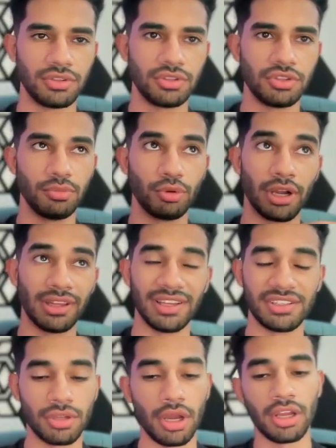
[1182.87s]

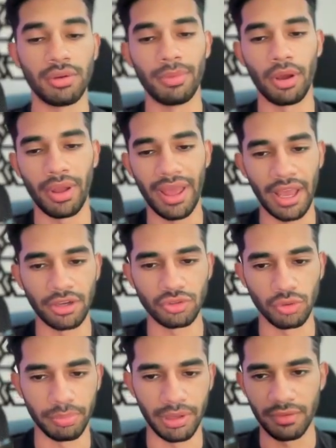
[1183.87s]
headlines talking about
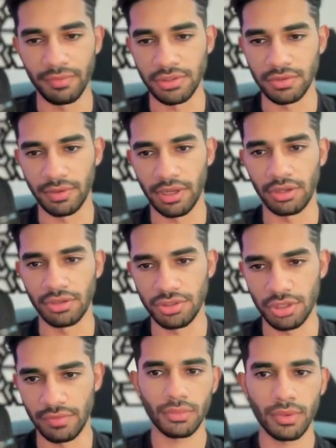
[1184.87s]
actual benefits of getting your
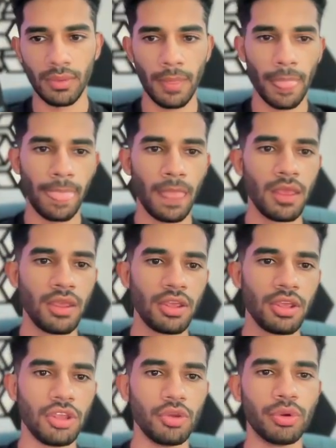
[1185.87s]
service.
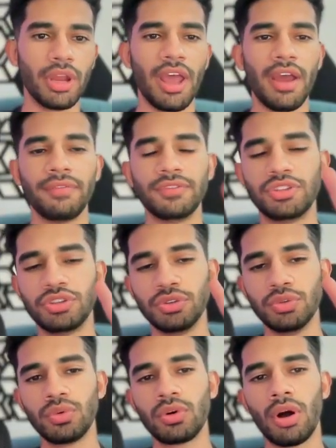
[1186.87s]
You want to have
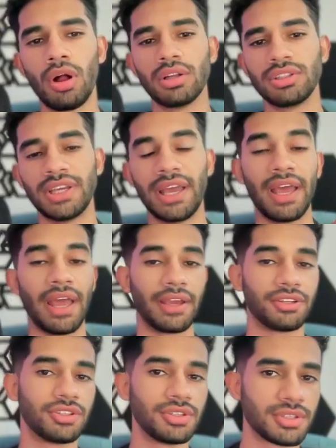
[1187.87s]
2 call to
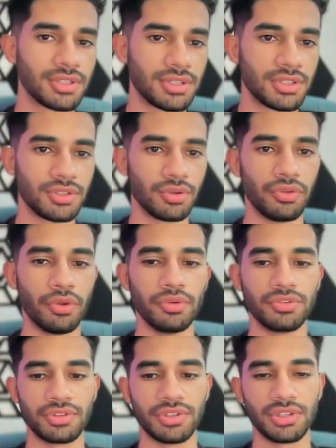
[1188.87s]
actions. So
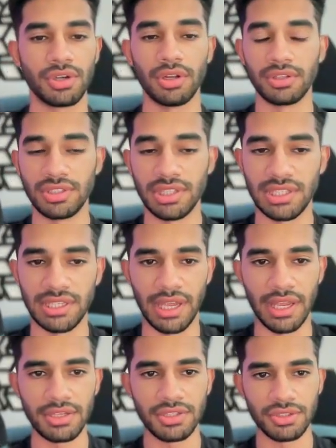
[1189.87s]
those are called
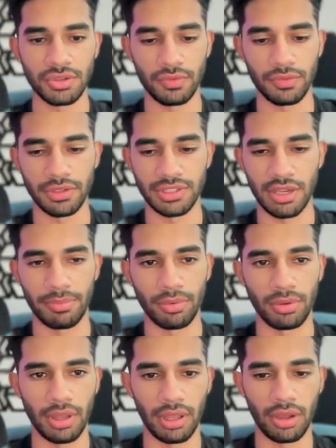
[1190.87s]
CTAs. So for
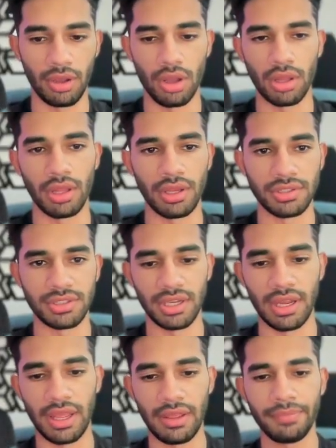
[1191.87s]
example, like call us
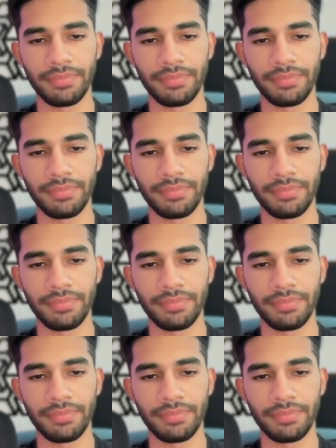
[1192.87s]
today.